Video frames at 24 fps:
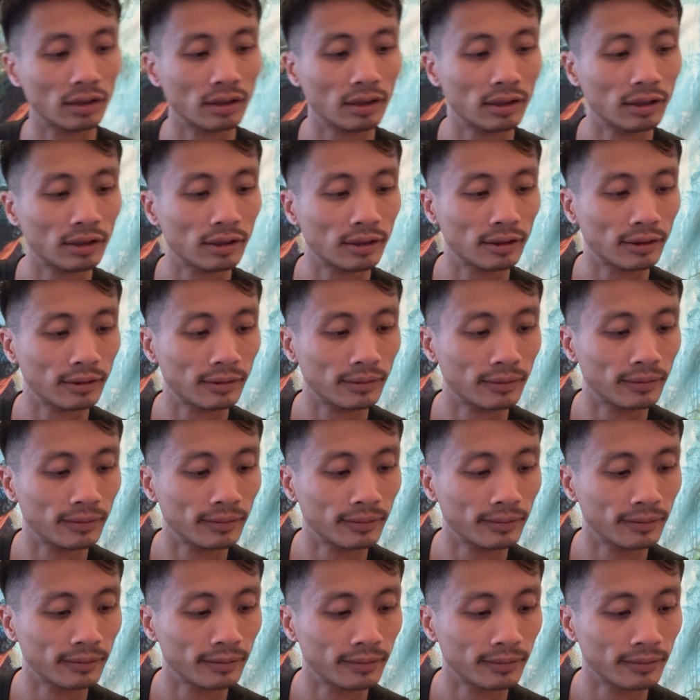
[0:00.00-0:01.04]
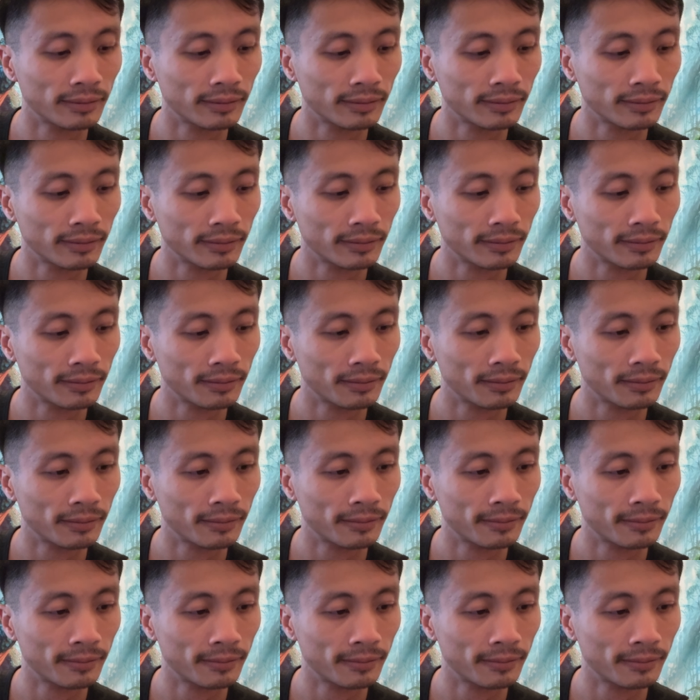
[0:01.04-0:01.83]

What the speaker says: (no one is talking)